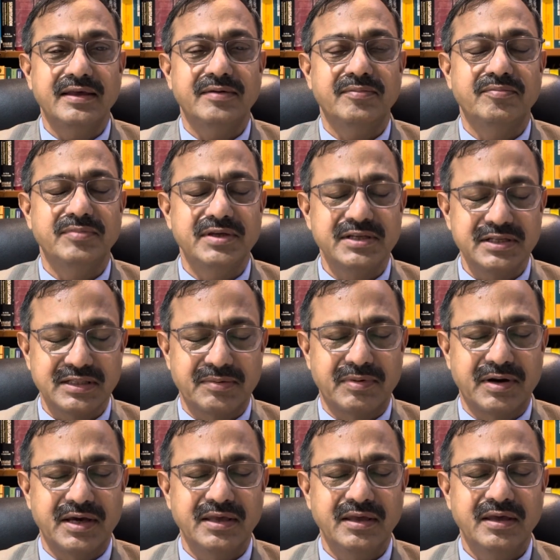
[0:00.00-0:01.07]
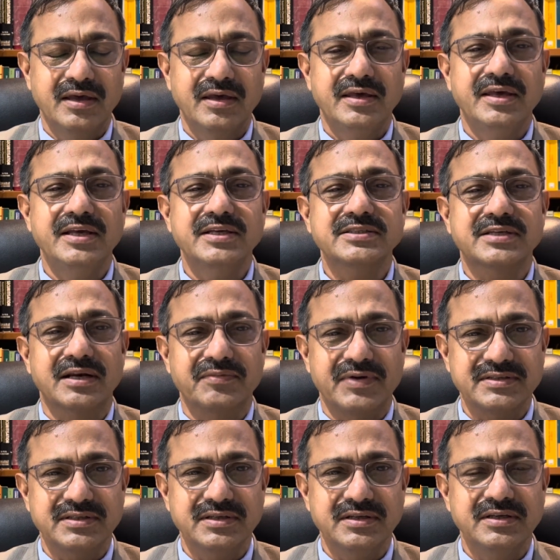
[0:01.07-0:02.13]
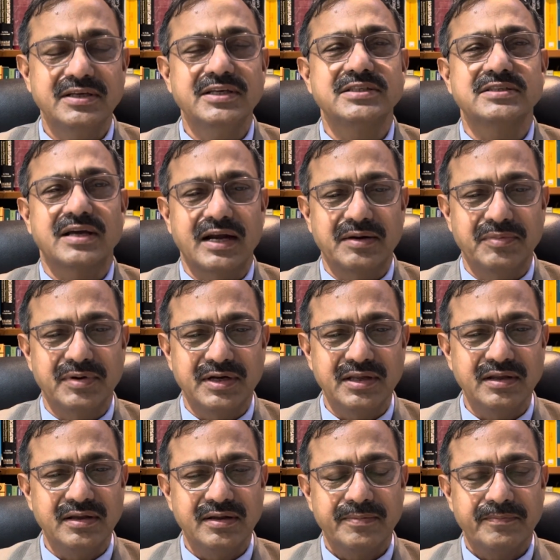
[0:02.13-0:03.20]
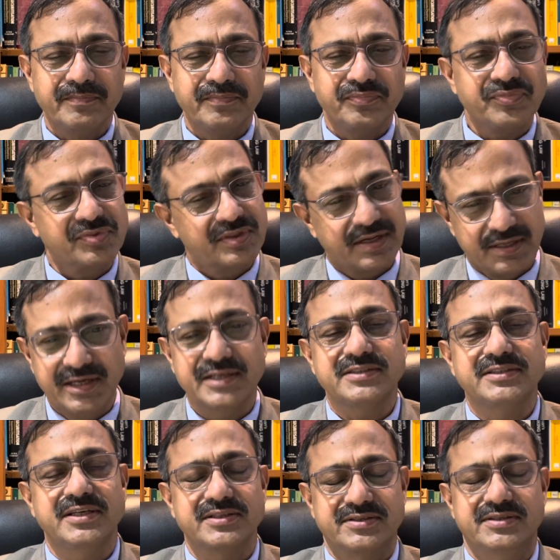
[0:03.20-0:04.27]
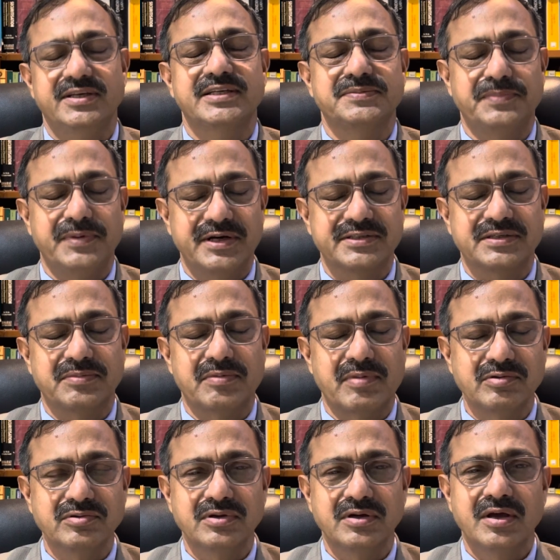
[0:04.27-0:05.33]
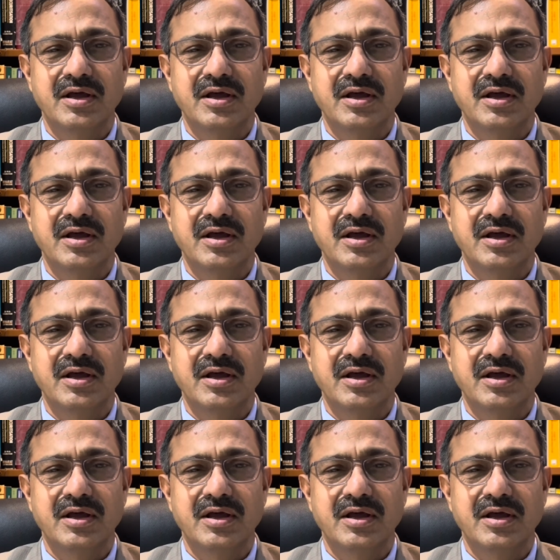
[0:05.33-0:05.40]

meaning thereby he is confessing, he is admitting that he has paid some amount,